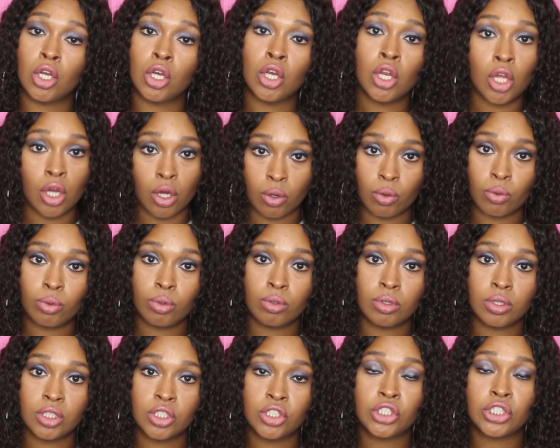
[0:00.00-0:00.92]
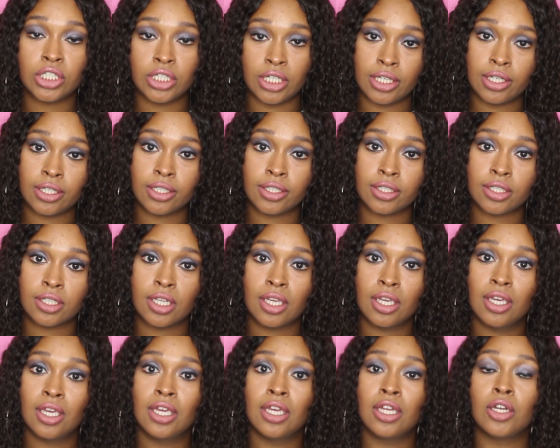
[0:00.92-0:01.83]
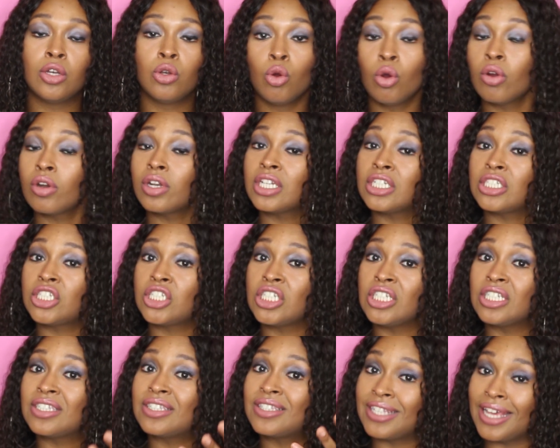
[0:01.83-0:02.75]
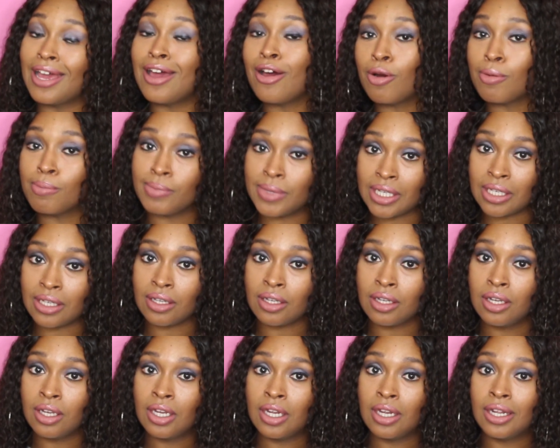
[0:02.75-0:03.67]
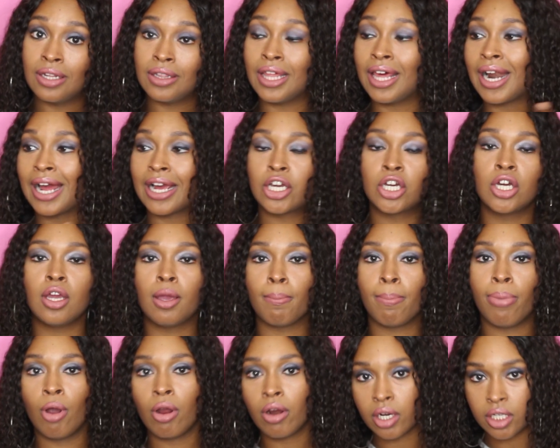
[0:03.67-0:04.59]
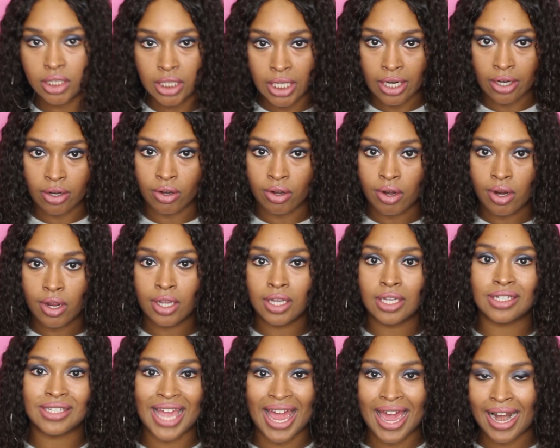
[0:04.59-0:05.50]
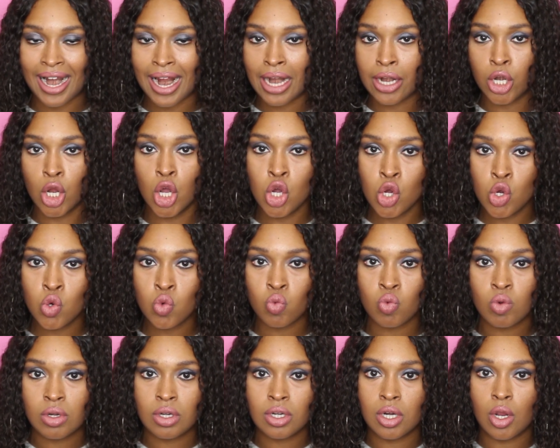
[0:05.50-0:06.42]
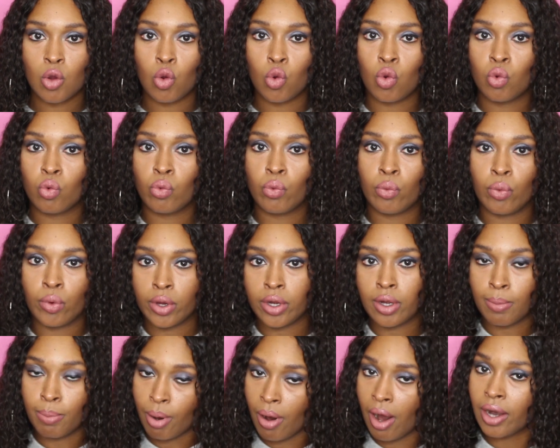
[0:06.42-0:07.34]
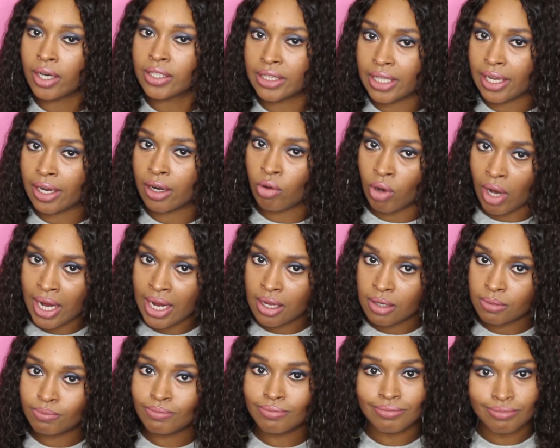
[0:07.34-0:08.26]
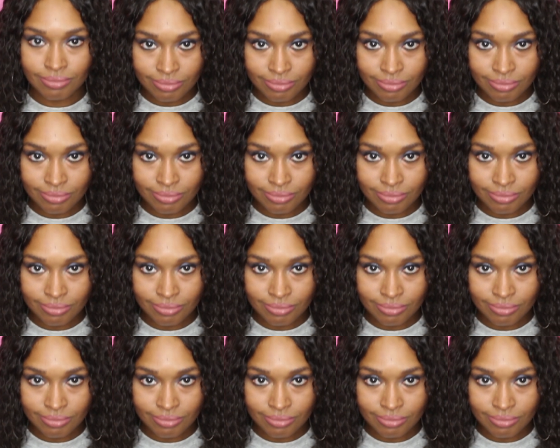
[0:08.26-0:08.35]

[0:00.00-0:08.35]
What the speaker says: No, she didn't. Nor did she tell me that I couldn't park there. Because had I known, wouldn't have parked there, right?